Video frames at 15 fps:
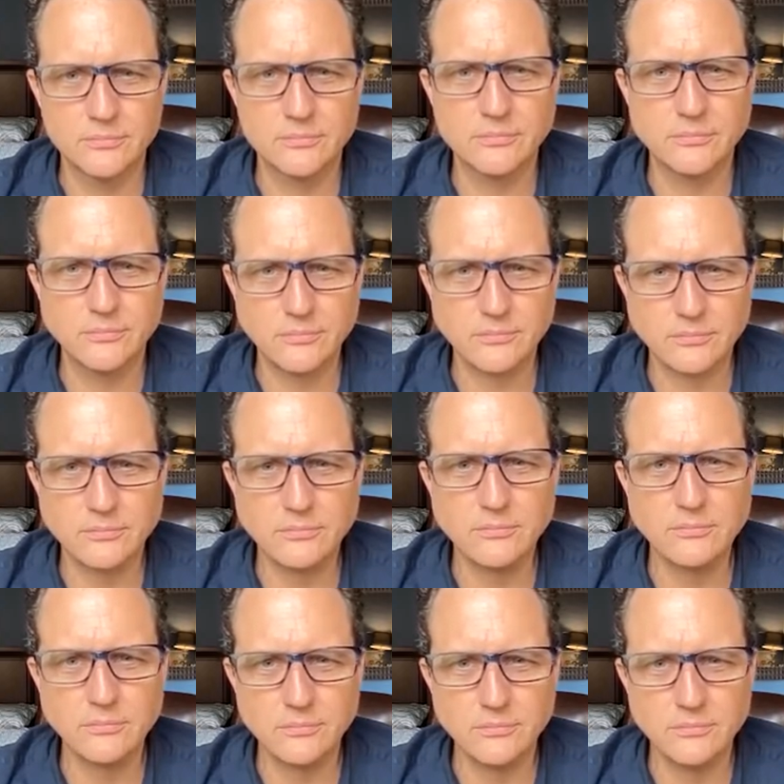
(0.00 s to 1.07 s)

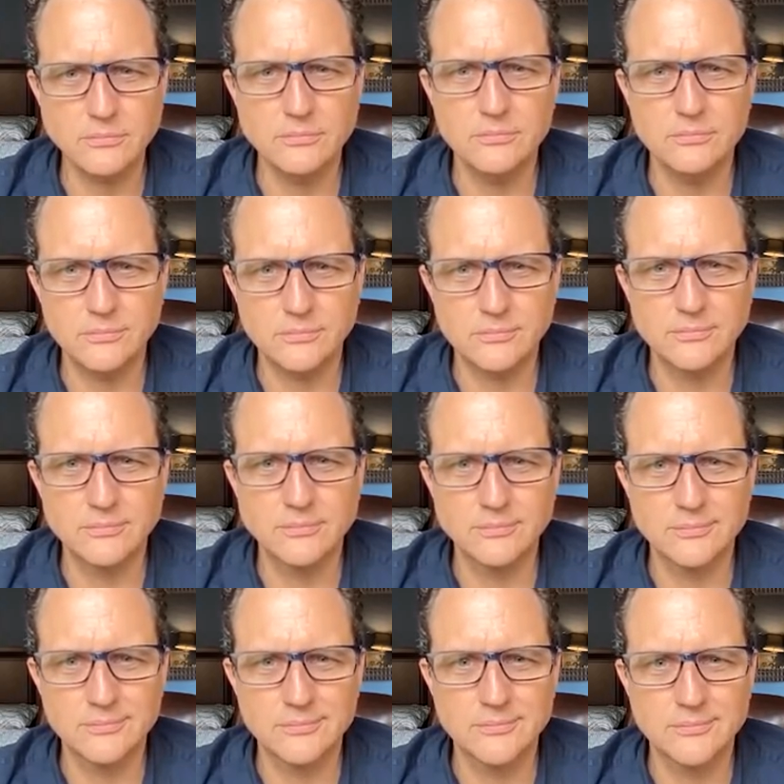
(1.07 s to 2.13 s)

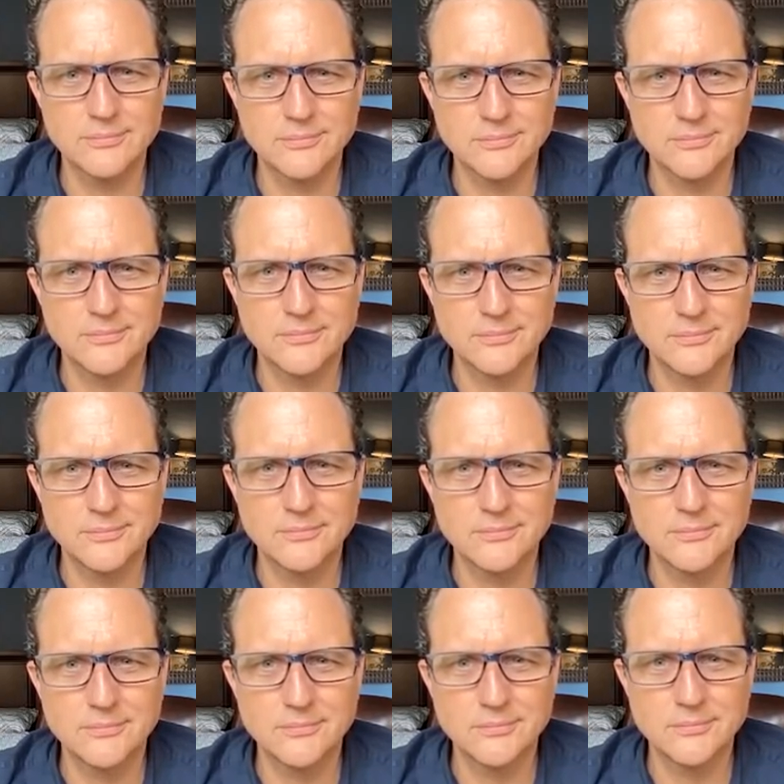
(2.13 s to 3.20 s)

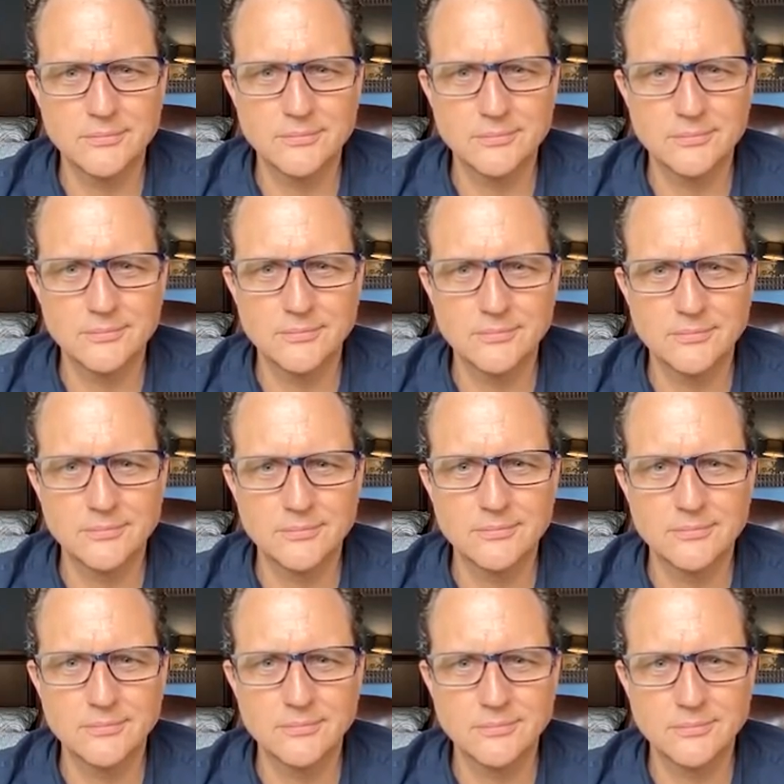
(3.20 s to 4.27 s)

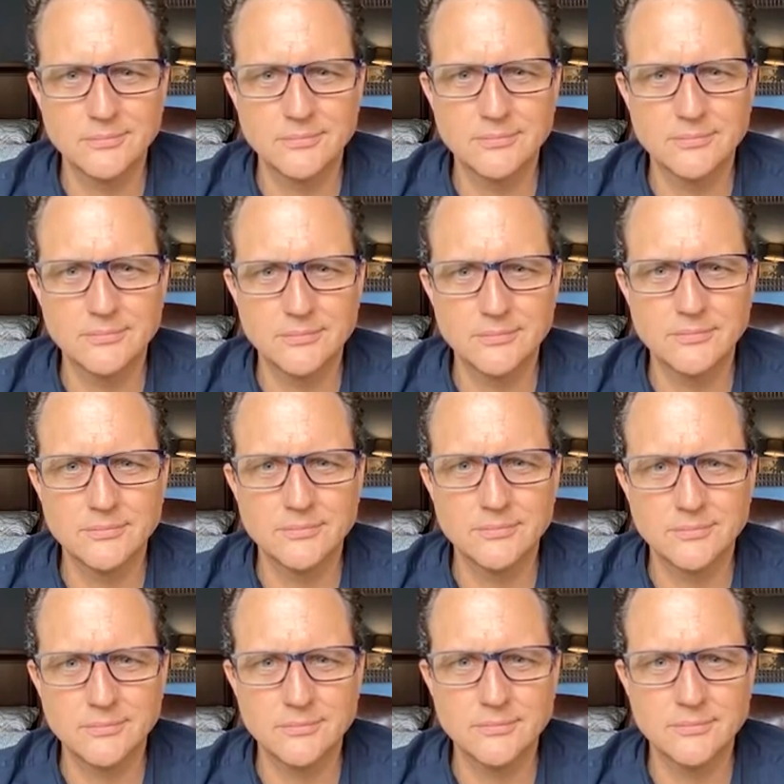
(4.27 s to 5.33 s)

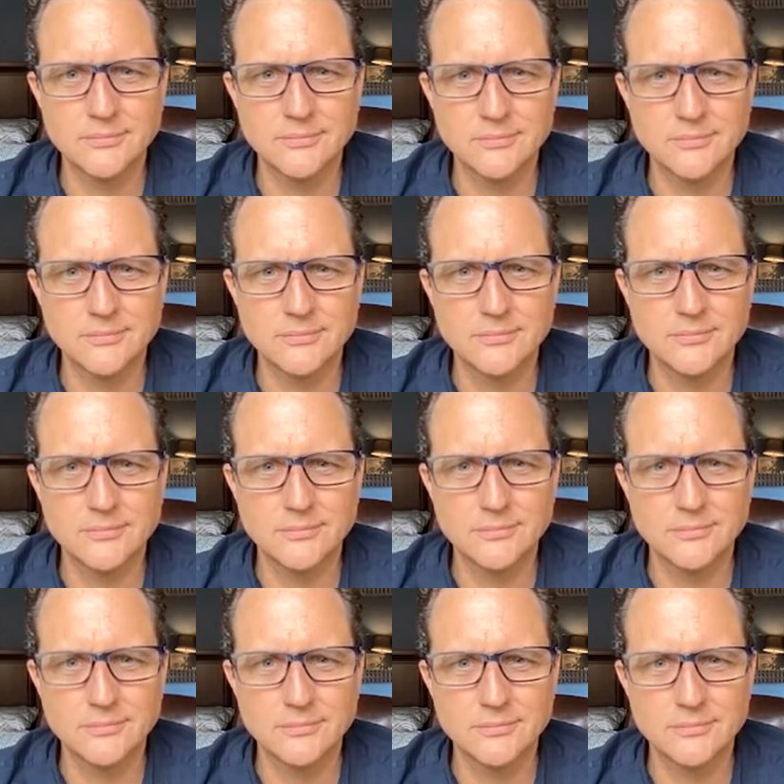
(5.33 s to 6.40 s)

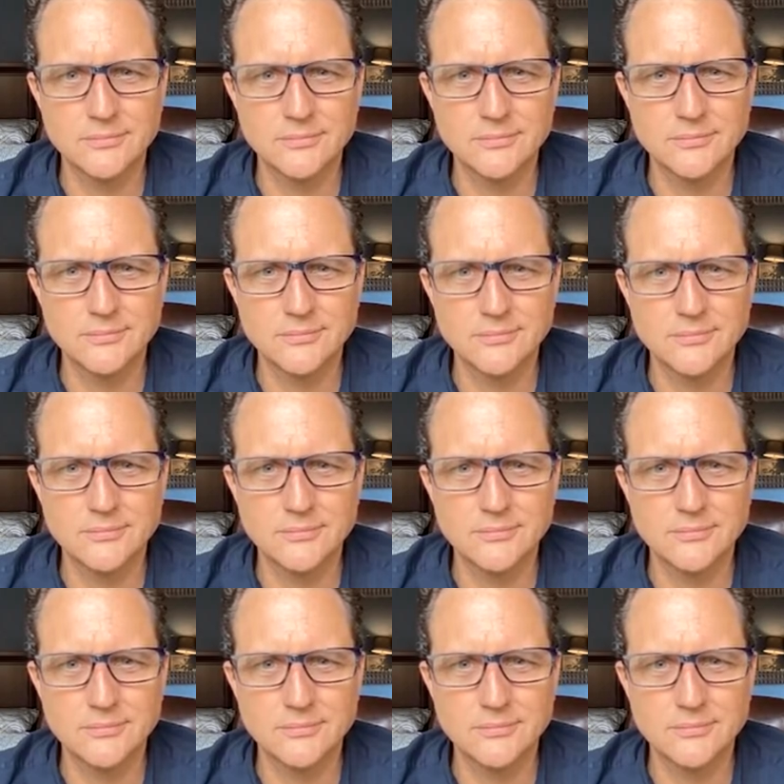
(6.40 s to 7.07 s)
The person shown says nothing.